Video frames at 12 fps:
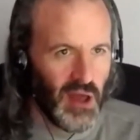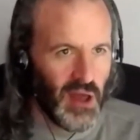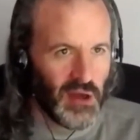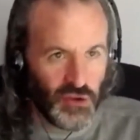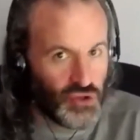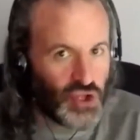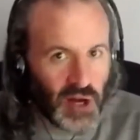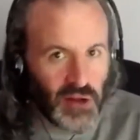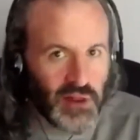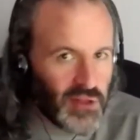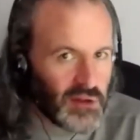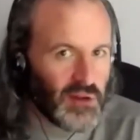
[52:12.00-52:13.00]
Generally,
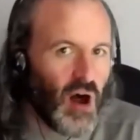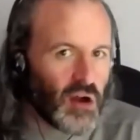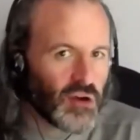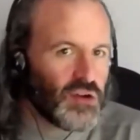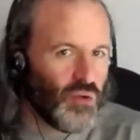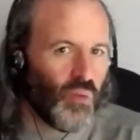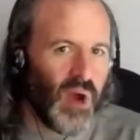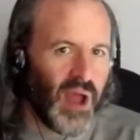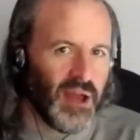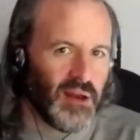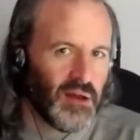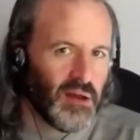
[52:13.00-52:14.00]
the longer you wait
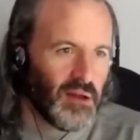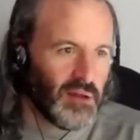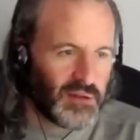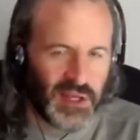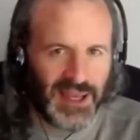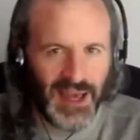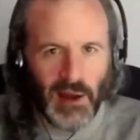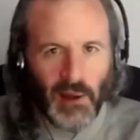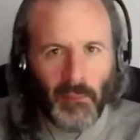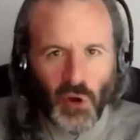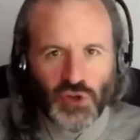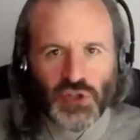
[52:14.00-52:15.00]
to get
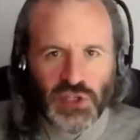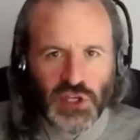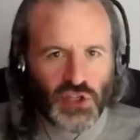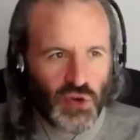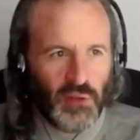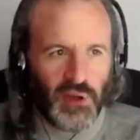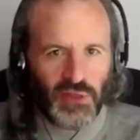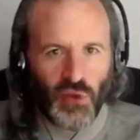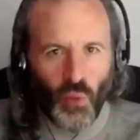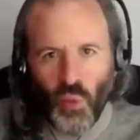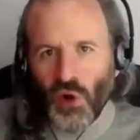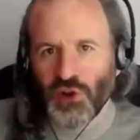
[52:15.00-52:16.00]
emergency treatment, the
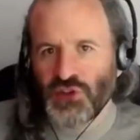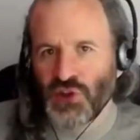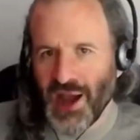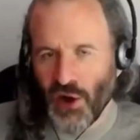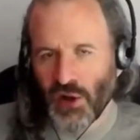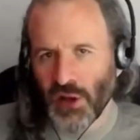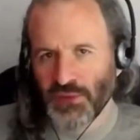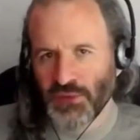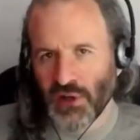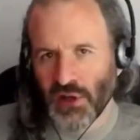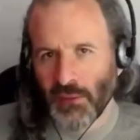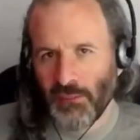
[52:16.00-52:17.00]
worse your outcomes are
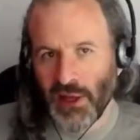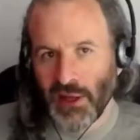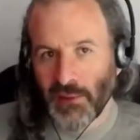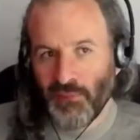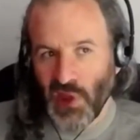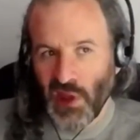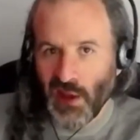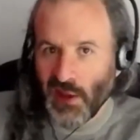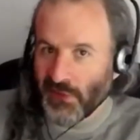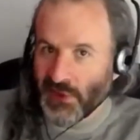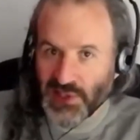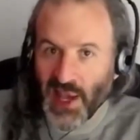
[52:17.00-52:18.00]
going to be.
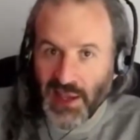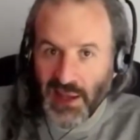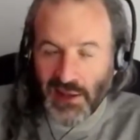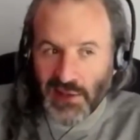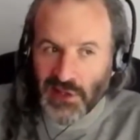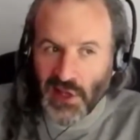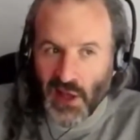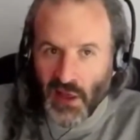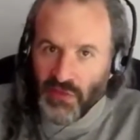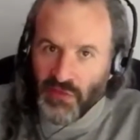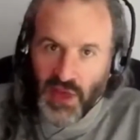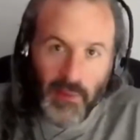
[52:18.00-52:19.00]
The second is
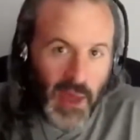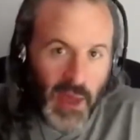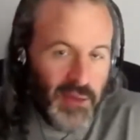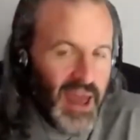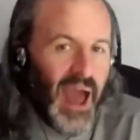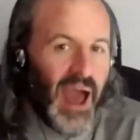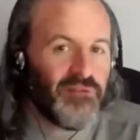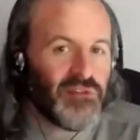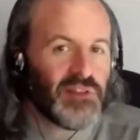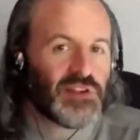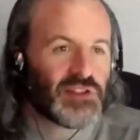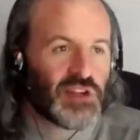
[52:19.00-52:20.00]
they may be having
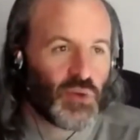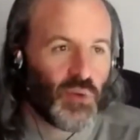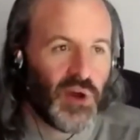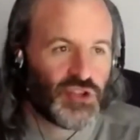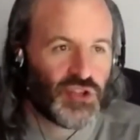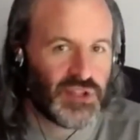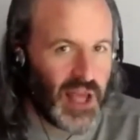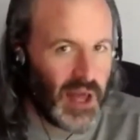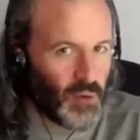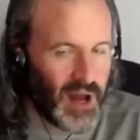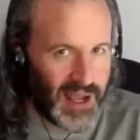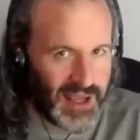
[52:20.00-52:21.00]
these situations and we're
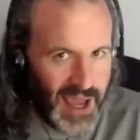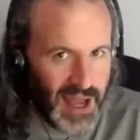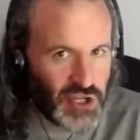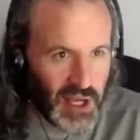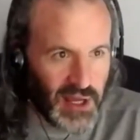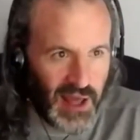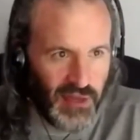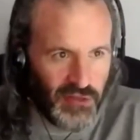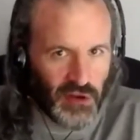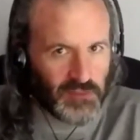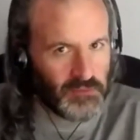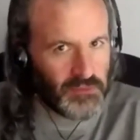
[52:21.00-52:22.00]
not catching it, and
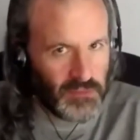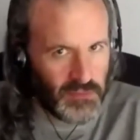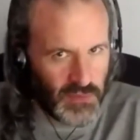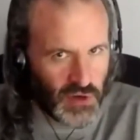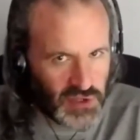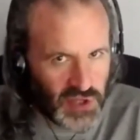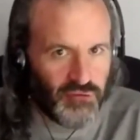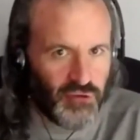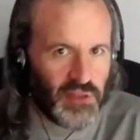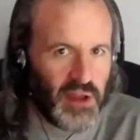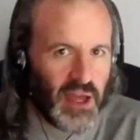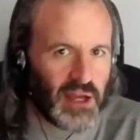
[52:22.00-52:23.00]
they're suffering the
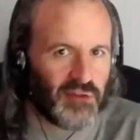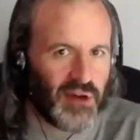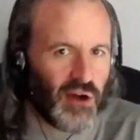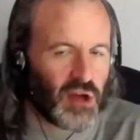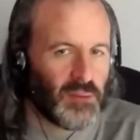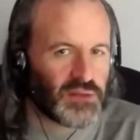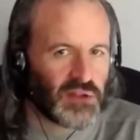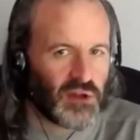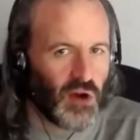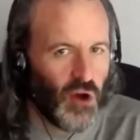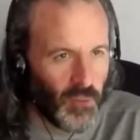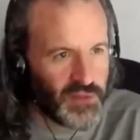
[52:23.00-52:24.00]
negative outcomes in their
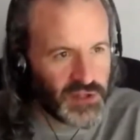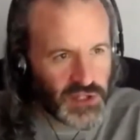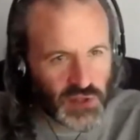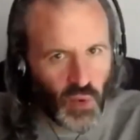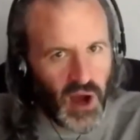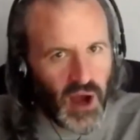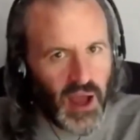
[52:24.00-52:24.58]
home. This is why